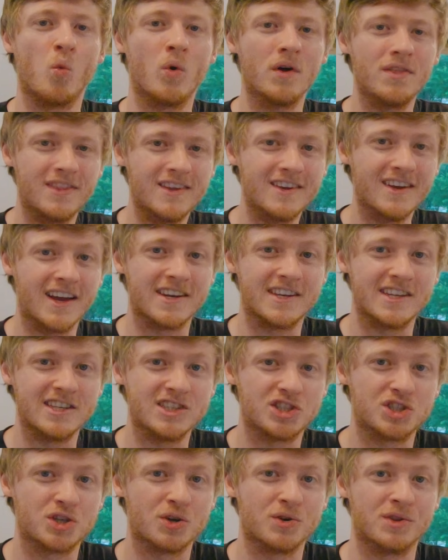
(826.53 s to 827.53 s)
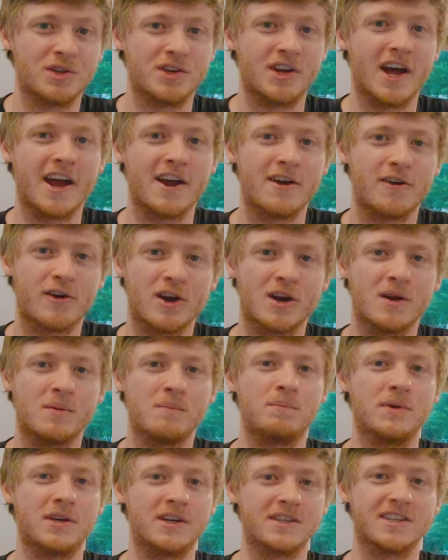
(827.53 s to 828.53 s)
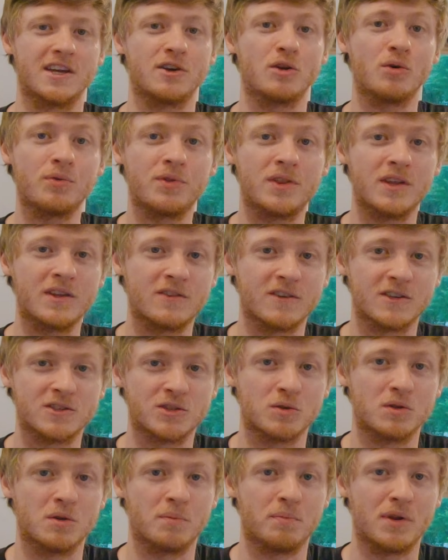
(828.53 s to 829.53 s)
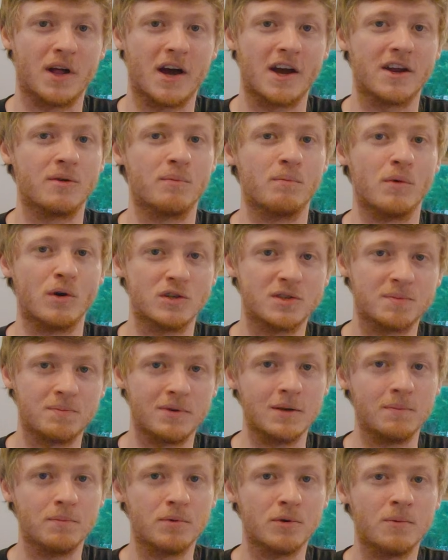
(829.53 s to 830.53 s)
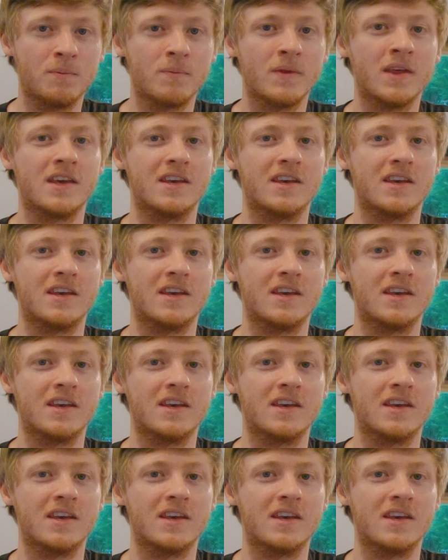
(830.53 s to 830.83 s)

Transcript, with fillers: One thing I didn't show in the diagram, because I don't think this will apply to most people,